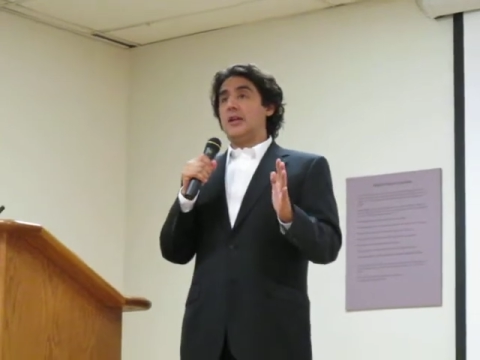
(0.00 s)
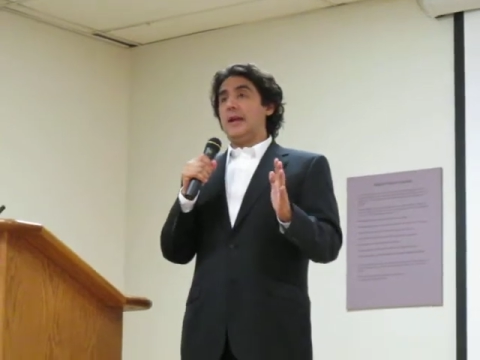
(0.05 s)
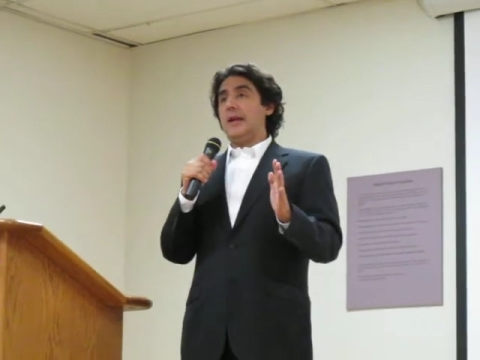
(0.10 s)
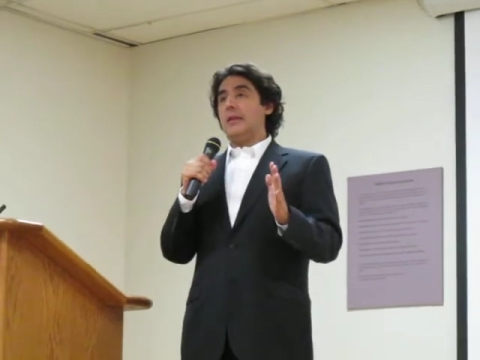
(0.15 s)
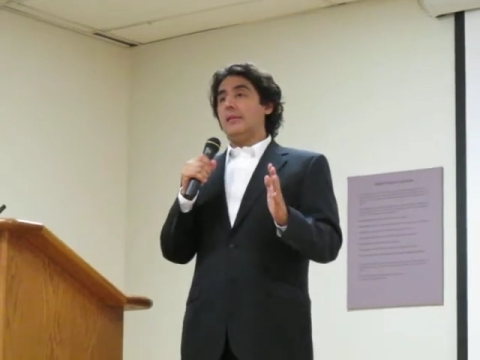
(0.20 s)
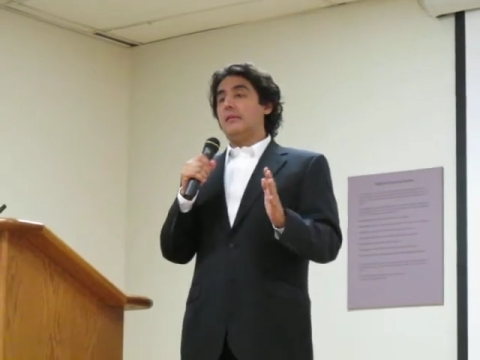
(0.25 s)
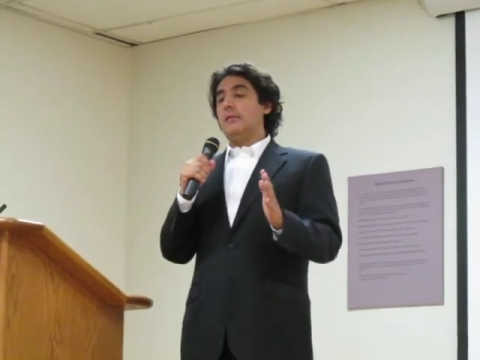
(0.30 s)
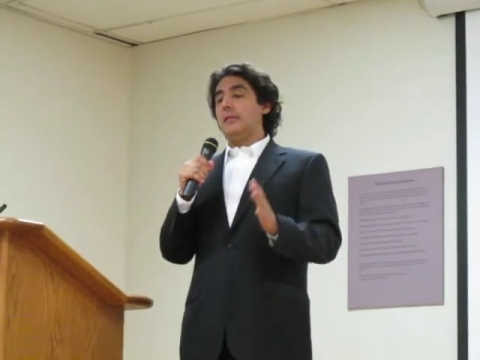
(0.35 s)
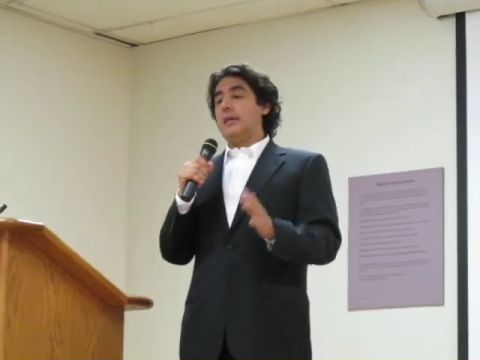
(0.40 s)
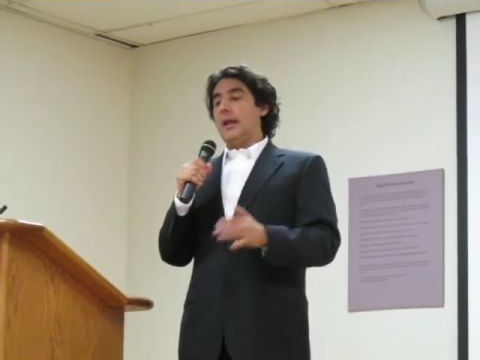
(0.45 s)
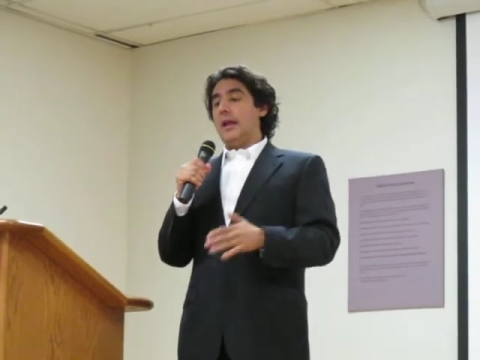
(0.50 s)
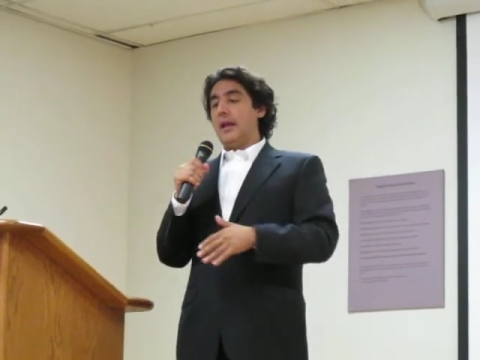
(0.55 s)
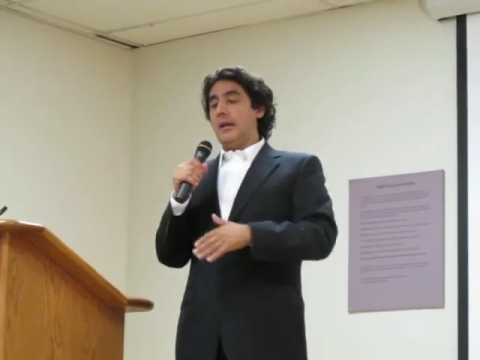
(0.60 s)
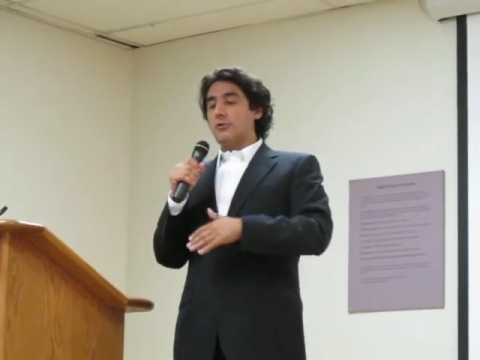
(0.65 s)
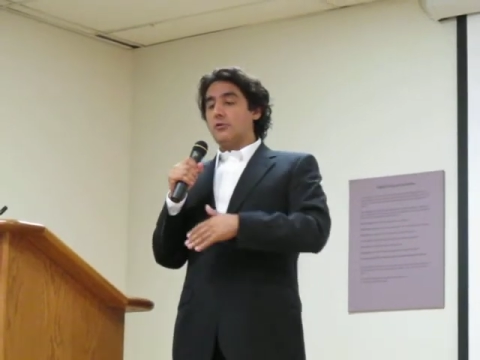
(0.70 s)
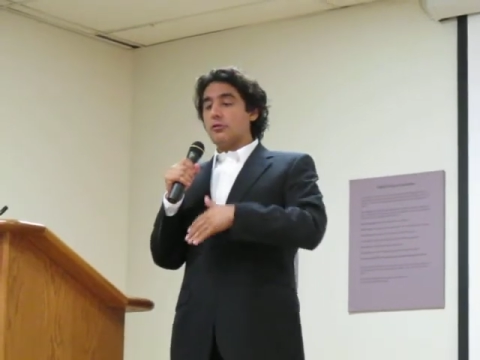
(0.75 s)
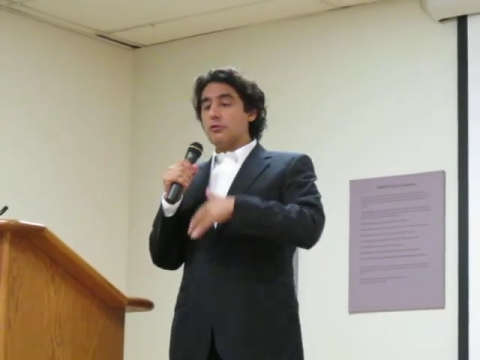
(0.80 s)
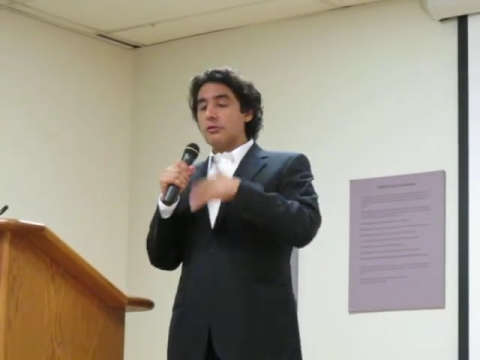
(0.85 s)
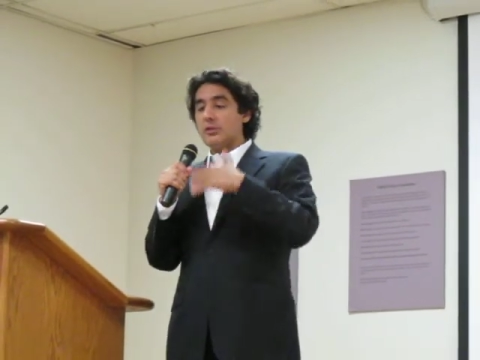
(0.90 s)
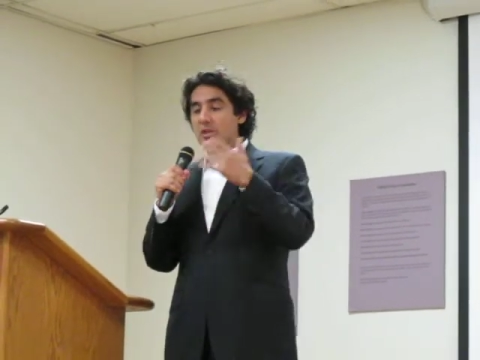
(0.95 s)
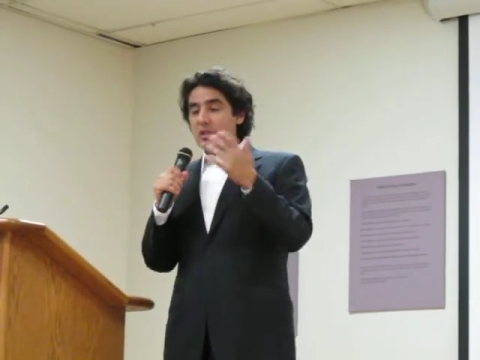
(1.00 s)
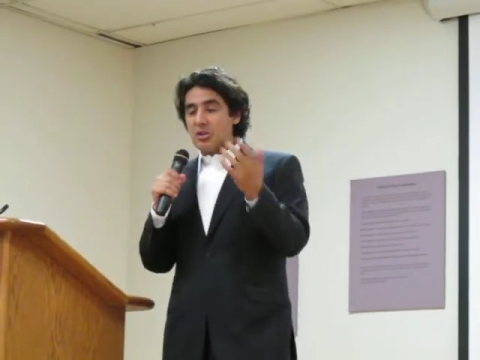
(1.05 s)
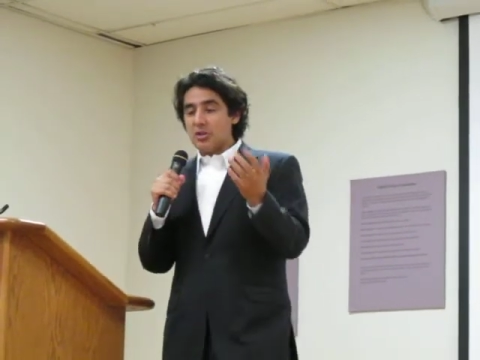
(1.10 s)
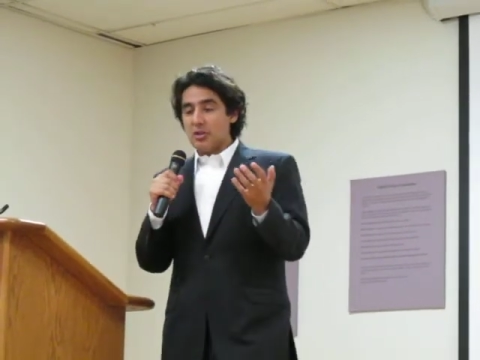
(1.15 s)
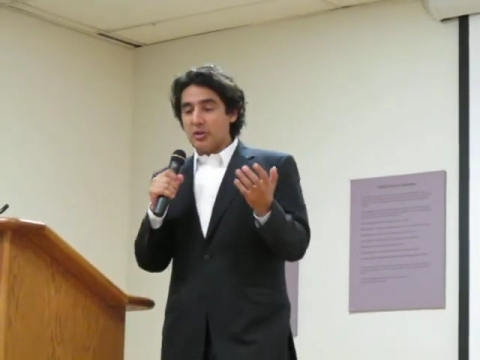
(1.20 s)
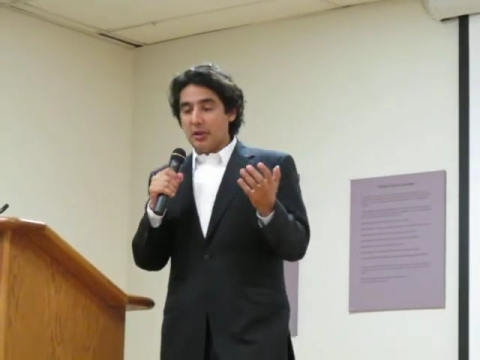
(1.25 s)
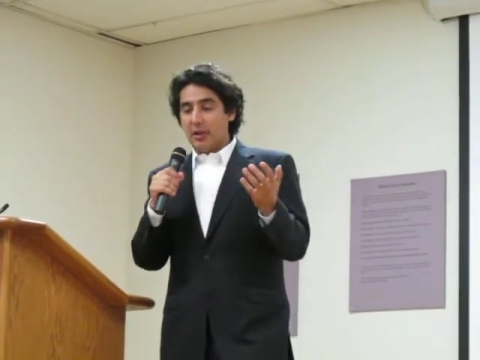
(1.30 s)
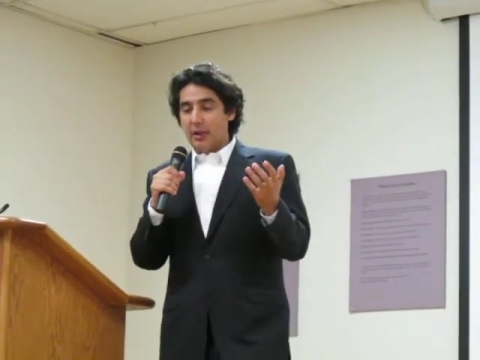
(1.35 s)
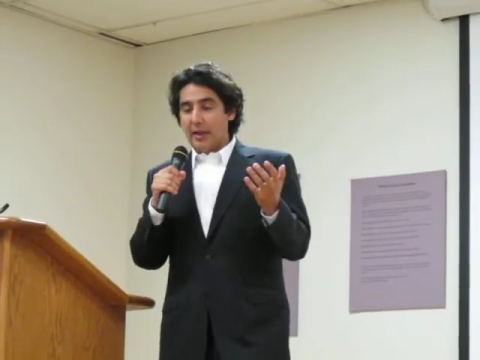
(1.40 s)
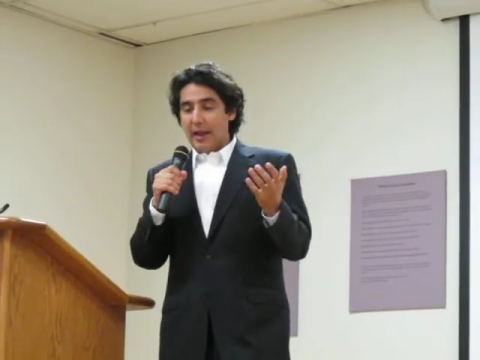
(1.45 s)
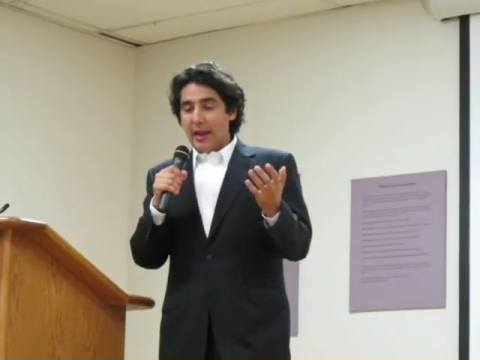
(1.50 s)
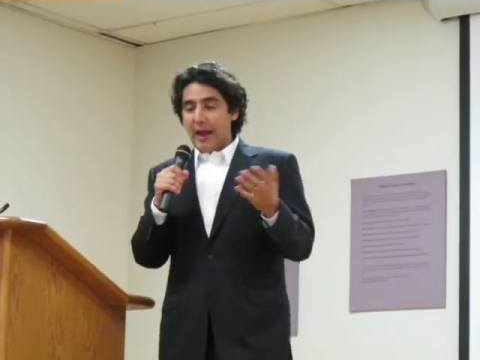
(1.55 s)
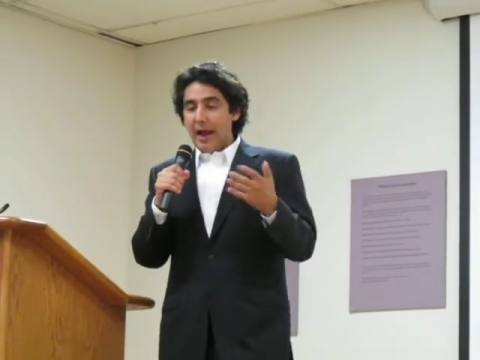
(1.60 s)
ends, and traditionally